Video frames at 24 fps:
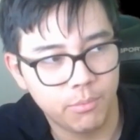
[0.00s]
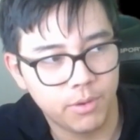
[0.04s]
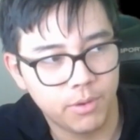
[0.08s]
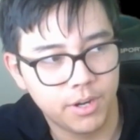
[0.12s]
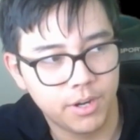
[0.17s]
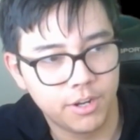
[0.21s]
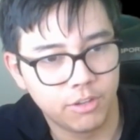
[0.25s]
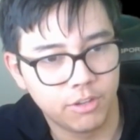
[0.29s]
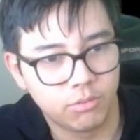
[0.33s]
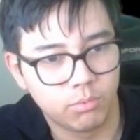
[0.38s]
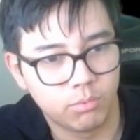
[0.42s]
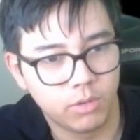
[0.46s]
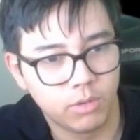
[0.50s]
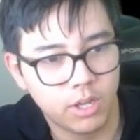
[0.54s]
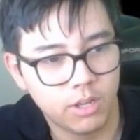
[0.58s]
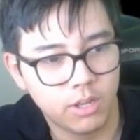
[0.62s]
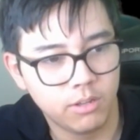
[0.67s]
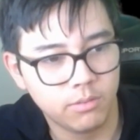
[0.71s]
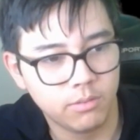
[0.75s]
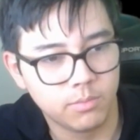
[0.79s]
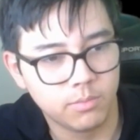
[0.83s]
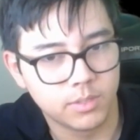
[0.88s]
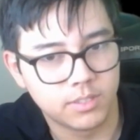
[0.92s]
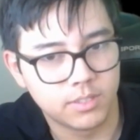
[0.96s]
as
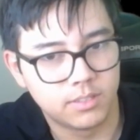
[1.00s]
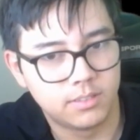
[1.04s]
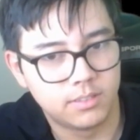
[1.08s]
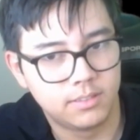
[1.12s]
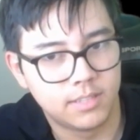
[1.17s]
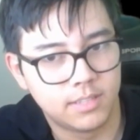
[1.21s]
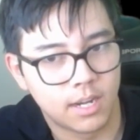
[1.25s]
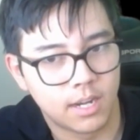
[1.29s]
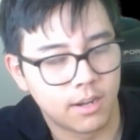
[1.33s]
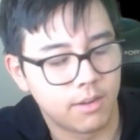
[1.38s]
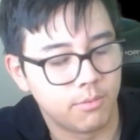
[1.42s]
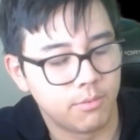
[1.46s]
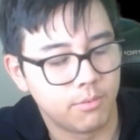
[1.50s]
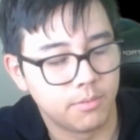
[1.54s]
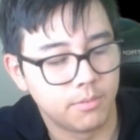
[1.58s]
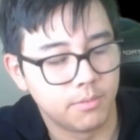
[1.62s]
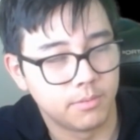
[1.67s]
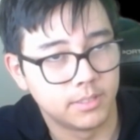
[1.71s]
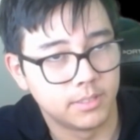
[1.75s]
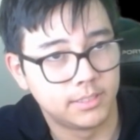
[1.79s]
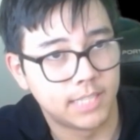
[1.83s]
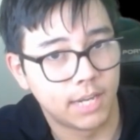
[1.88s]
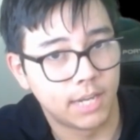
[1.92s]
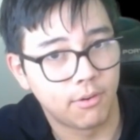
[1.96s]
well was
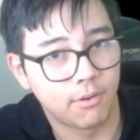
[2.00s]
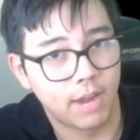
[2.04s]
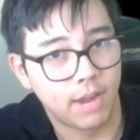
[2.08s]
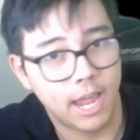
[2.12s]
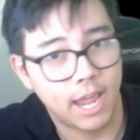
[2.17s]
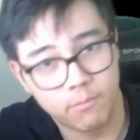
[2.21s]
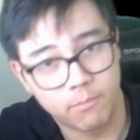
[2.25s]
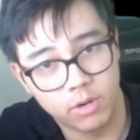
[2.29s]
Daniel Hemrick